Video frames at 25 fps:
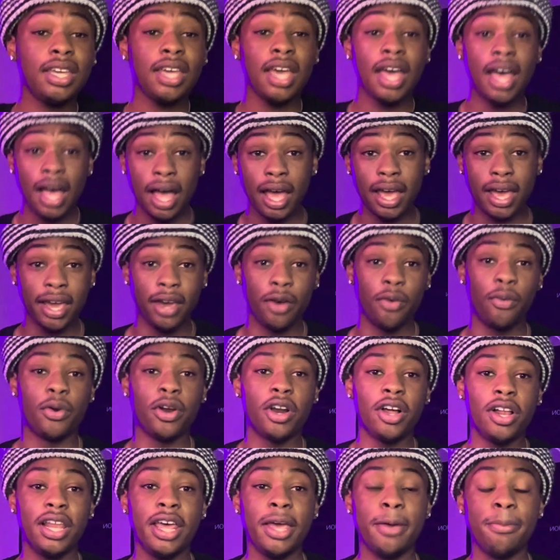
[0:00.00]
All right, with
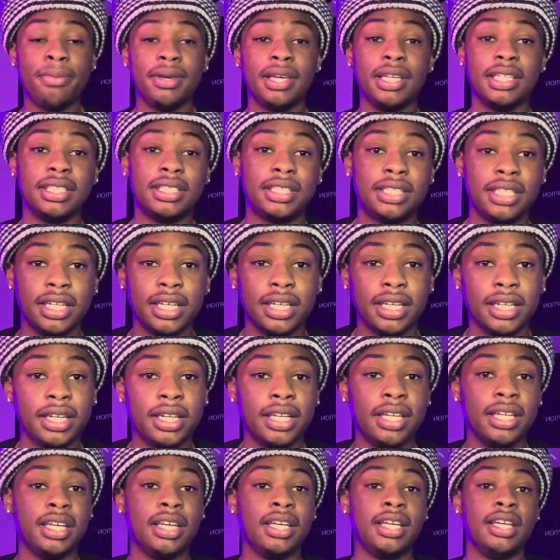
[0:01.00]
all that being said,
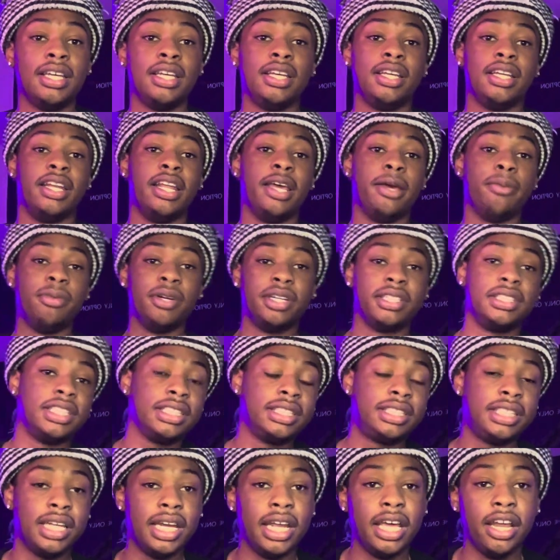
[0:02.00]
that brings us
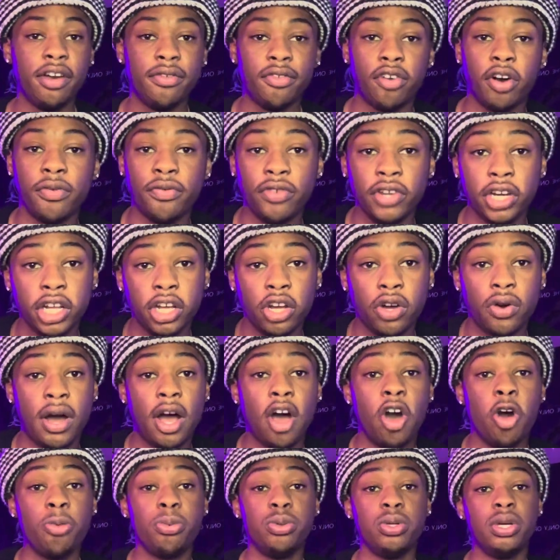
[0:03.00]
to the end of our video. I
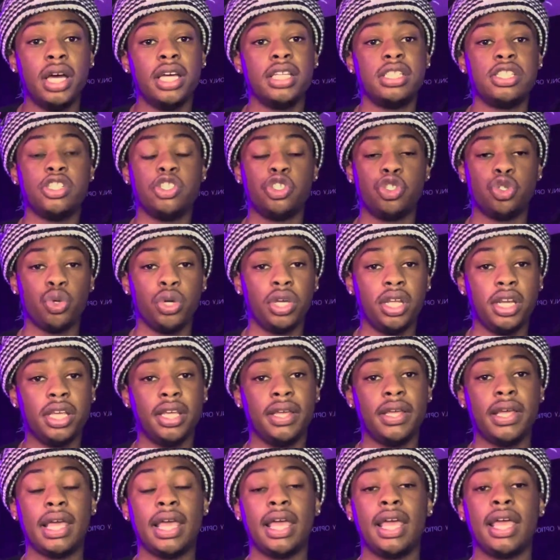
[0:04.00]
hope you guys enjoyed
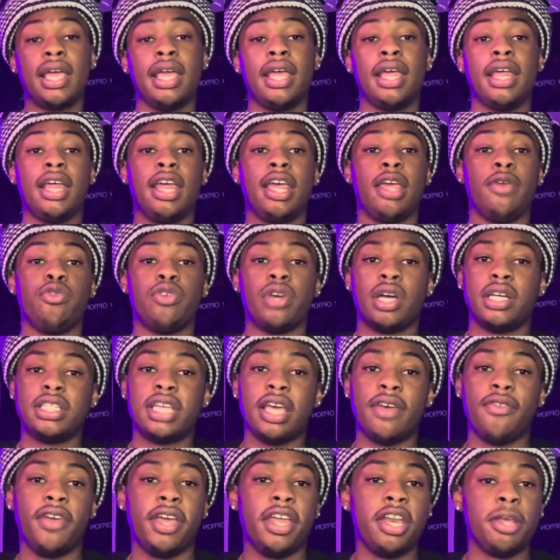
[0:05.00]
it. If you guys
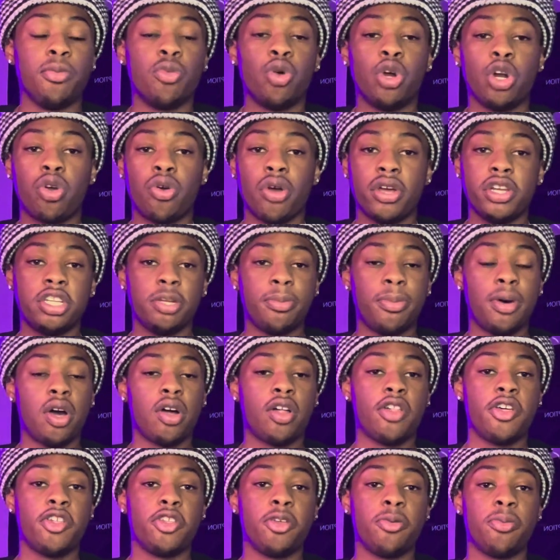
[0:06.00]
have any more questions about
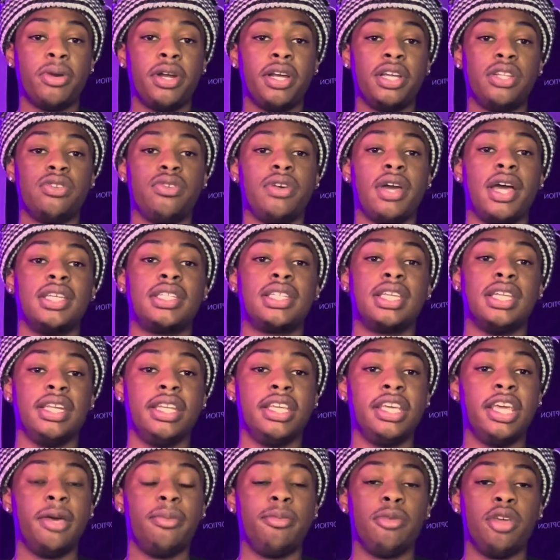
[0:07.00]
clothing brands, you guys can
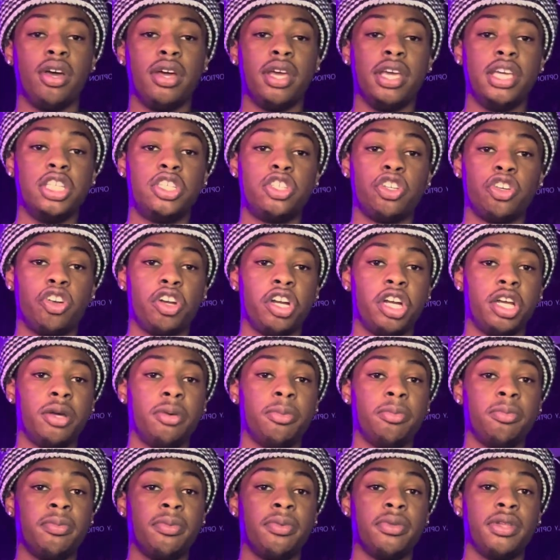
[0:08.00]
DM me on
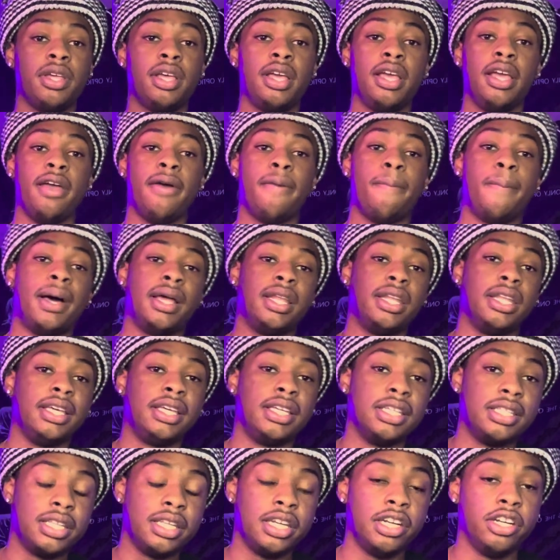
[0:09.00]
Instagram. My link
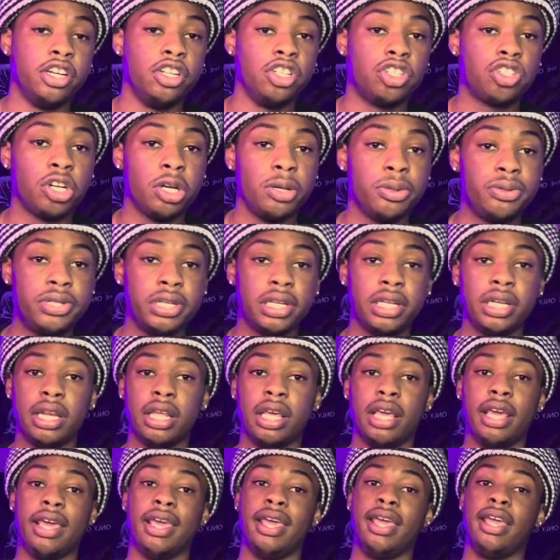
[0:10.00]
is in the description.
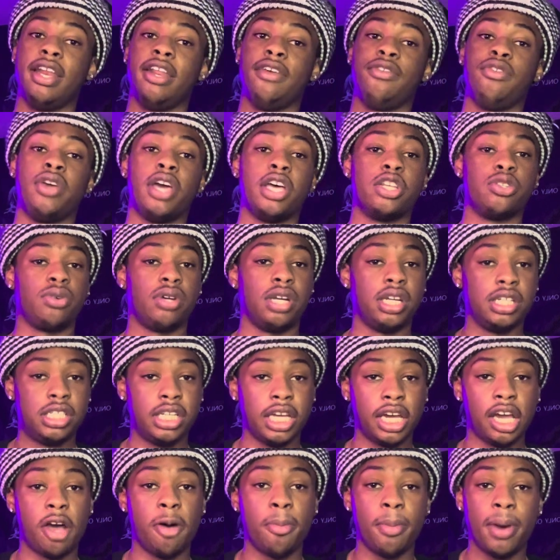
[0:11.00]
And if you guys want to
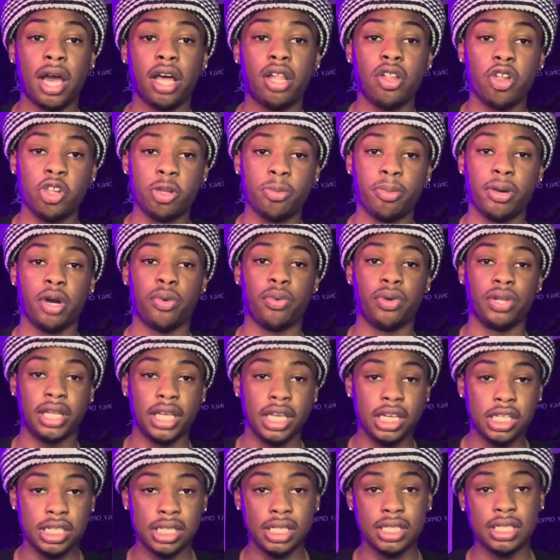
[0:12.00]
check out my clothing brand
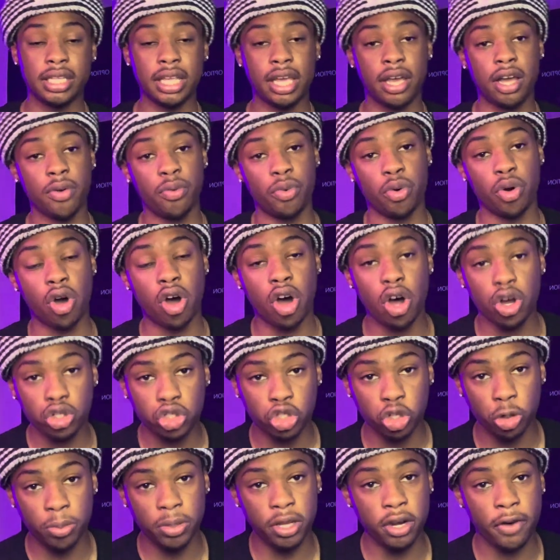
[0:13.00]
Relations, that will
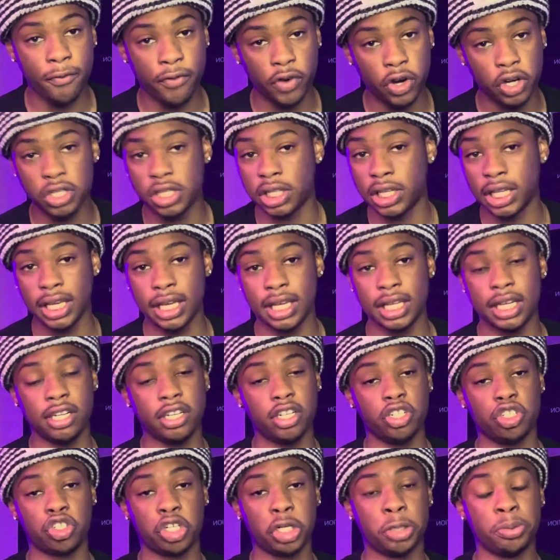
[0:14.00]
also be the first link in the
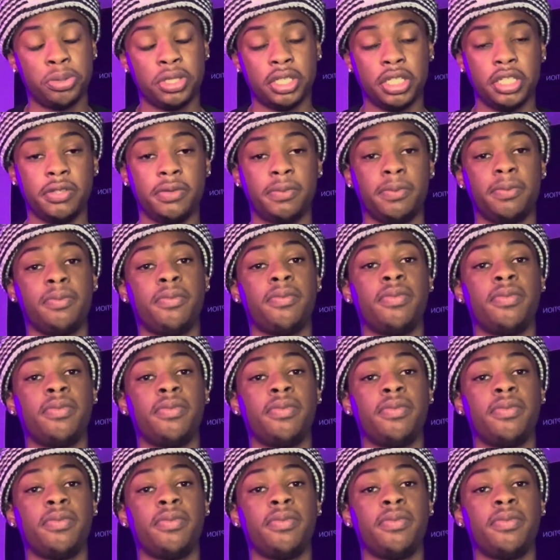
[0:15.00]
description.